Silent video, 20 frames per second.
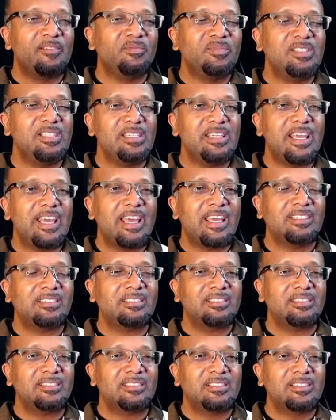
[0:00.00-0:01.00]
70
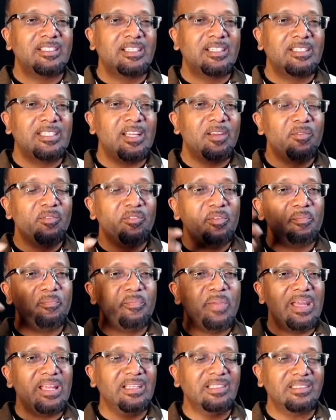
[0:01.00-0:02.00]
years, they
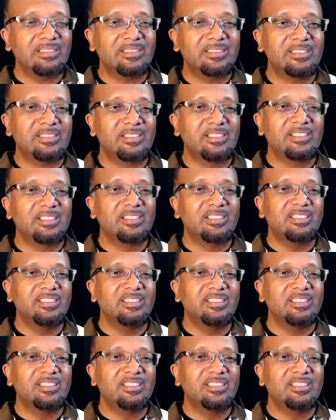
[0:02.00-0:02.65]
rebuilt